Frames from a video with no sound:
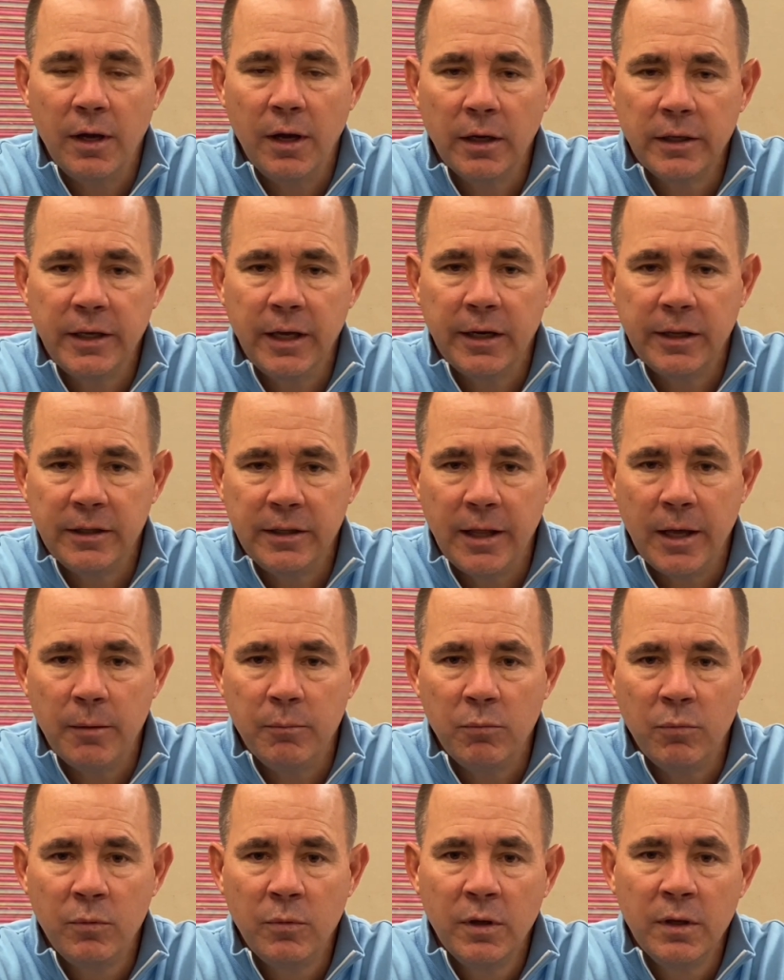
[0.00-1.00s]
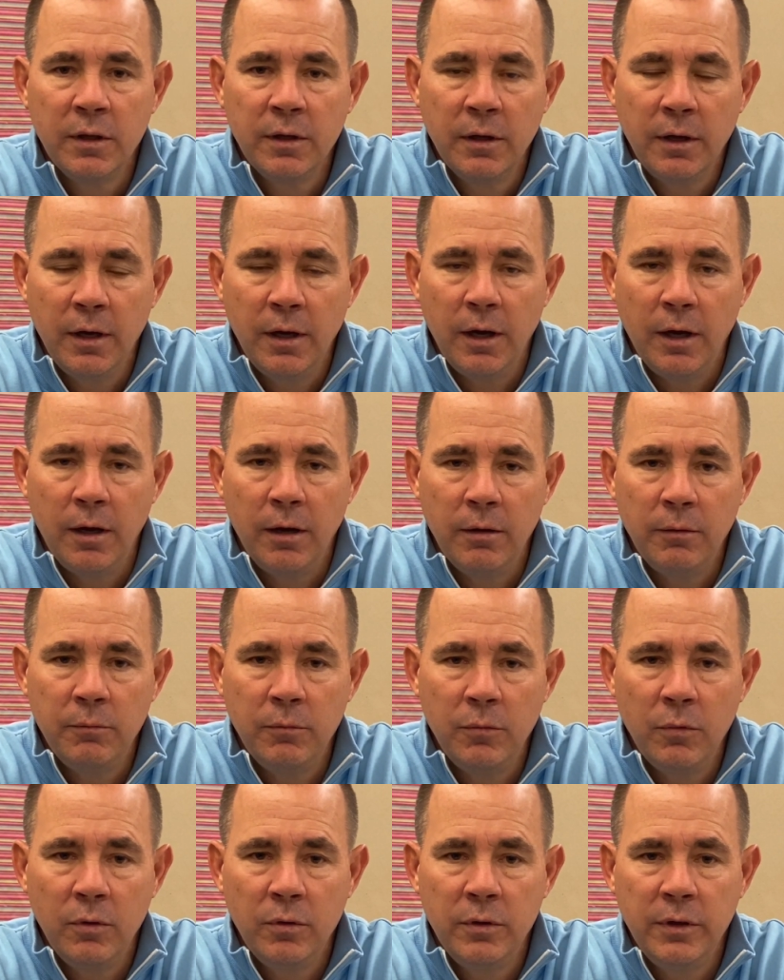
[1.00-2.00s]
getting them
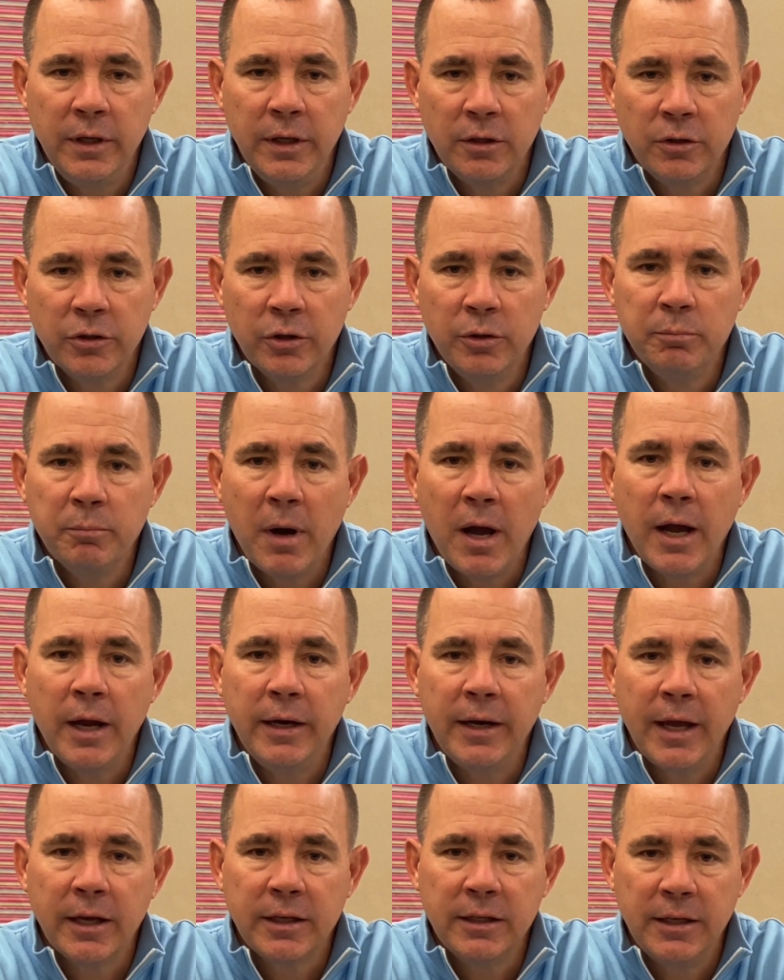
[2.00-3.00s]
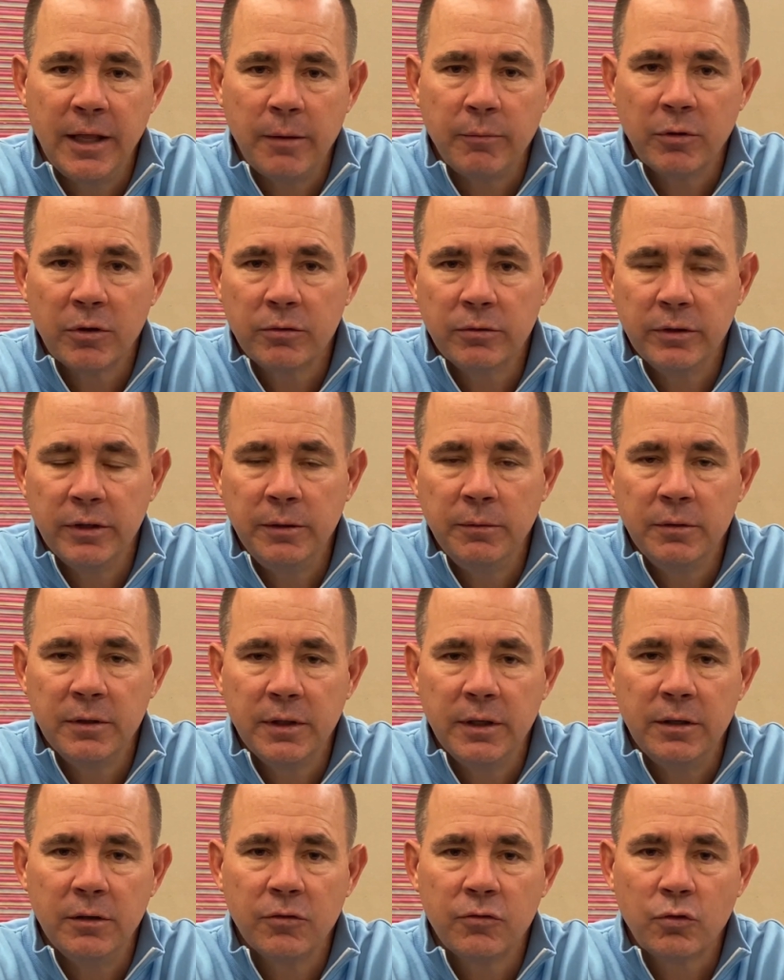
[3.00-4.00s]
in good mind academically
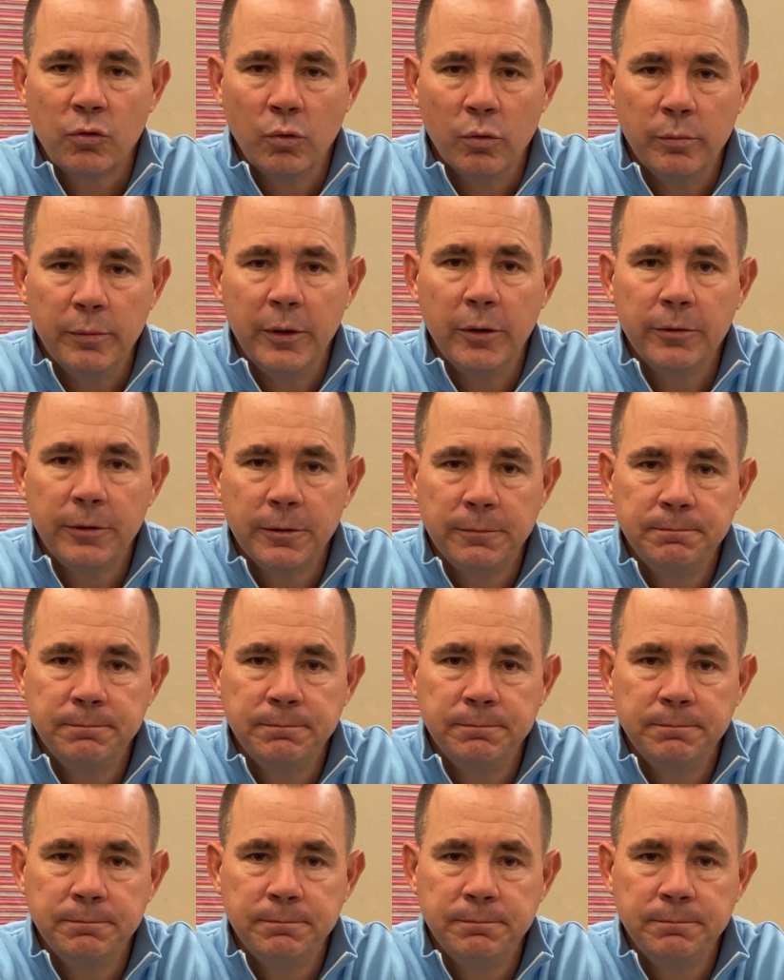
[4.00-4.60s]
in the school mode.